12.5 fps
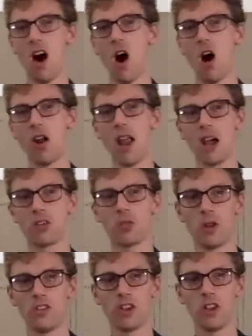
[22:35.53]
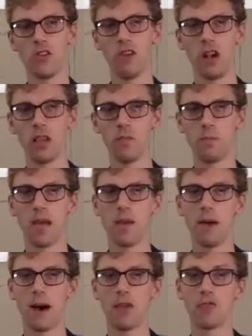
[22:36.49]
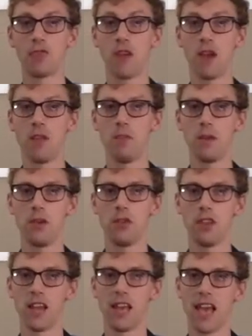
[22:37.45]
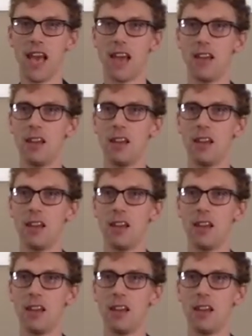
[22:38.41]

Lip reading: Our next one is going to really be about frame building again